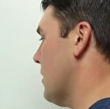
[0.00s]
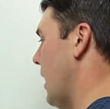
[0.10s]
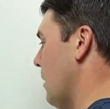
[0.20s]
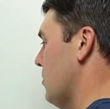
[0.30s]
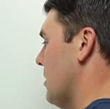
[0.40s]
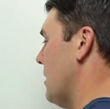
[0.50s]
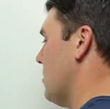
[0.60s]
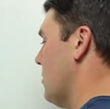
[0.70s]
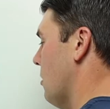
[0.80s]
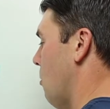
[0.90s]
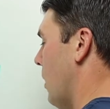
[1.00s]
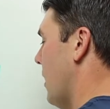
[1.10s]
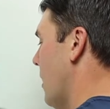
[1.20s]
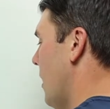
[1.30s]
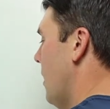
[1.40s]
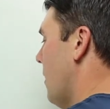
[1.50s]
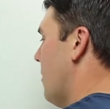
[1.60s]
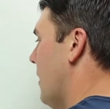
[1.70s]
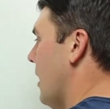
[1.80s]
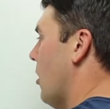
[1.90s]
game. So that's just a quick
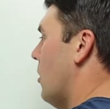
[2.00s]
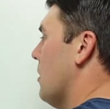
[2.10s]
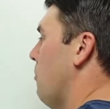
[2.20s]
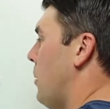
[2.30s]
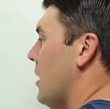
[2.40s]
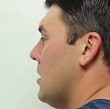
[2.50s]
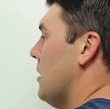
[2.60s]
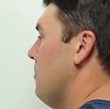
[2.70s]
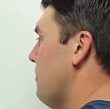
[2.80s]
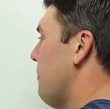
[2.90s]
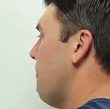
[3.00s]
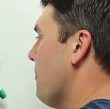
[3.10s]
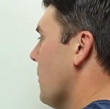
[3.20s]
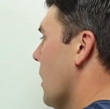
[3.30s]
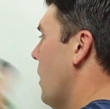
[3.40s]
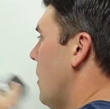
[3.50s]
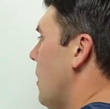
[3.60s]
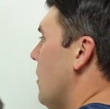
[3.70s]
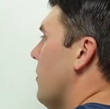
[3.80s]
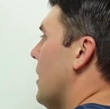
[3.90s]
thing on the budget for